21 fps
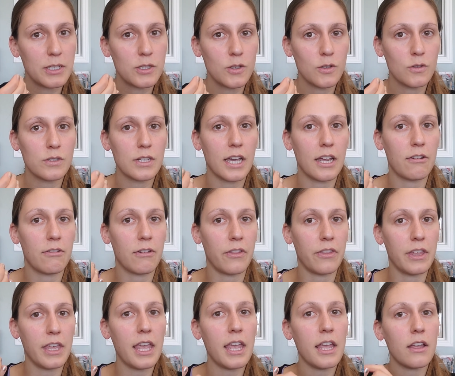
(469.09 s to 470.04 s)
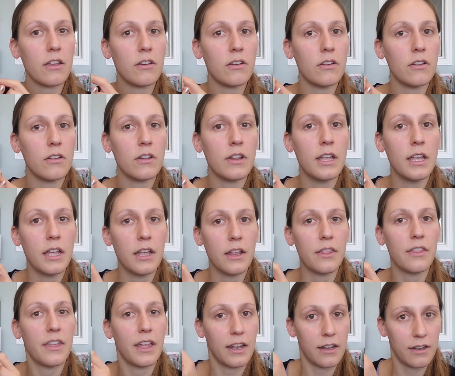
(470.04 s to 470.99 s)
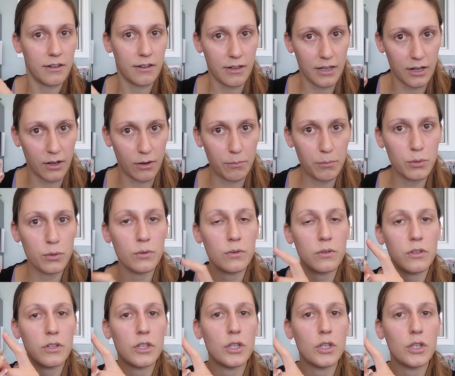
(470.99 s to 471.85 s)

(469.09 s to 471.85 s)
too tight around the ankle, then it'll pool.